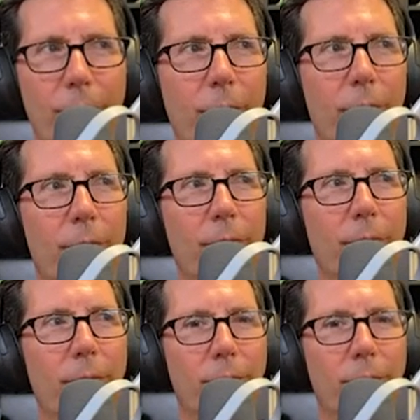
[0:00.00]

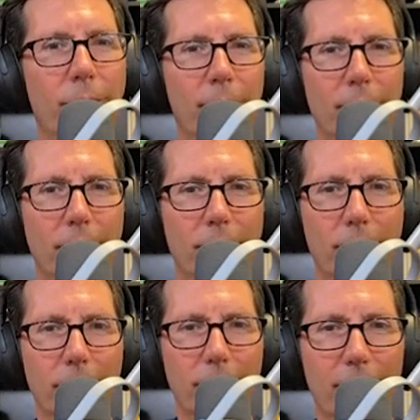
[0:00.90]

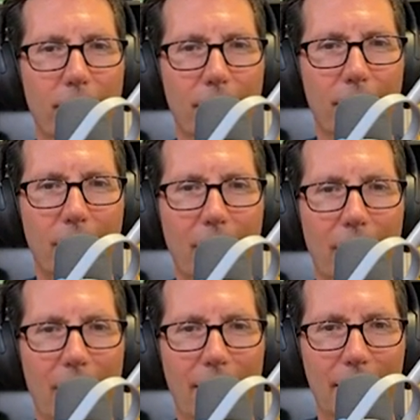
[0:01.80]

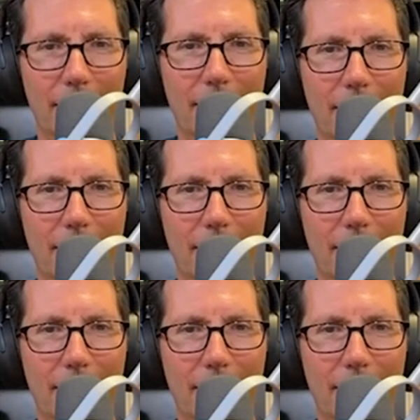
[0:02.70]
The person shown says nothing.